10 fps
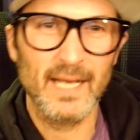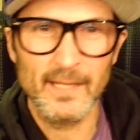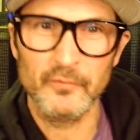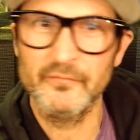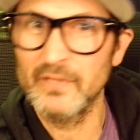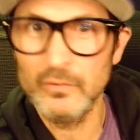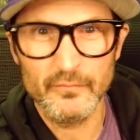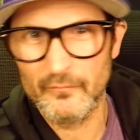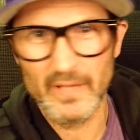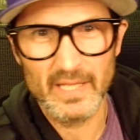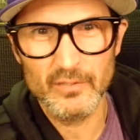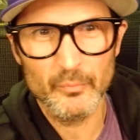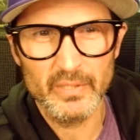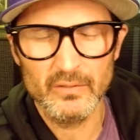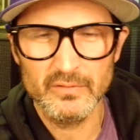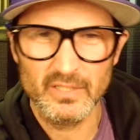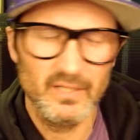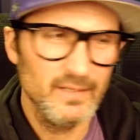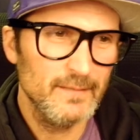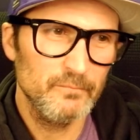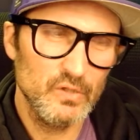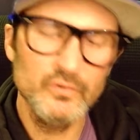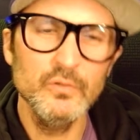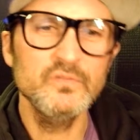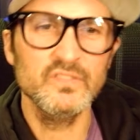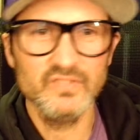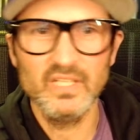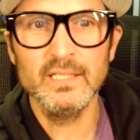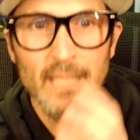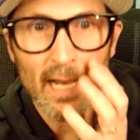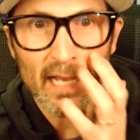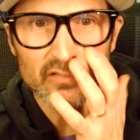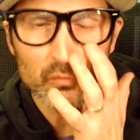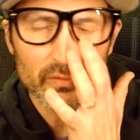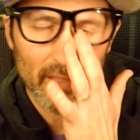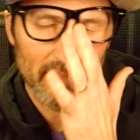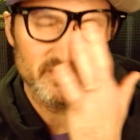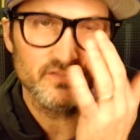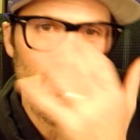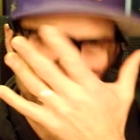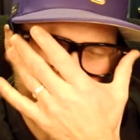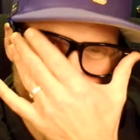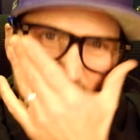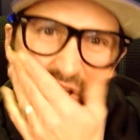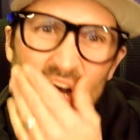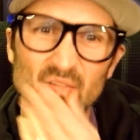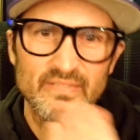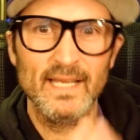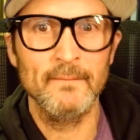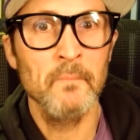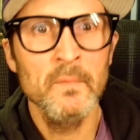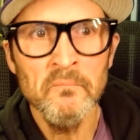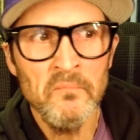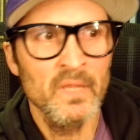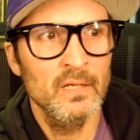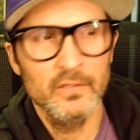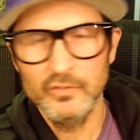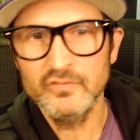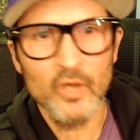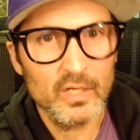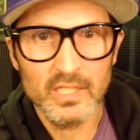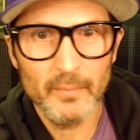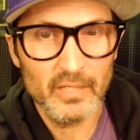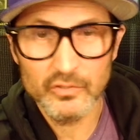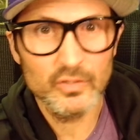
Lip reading: Connor Finnell for Vanderbilt, you're used to seeing guys with serious stuff that you're talking about.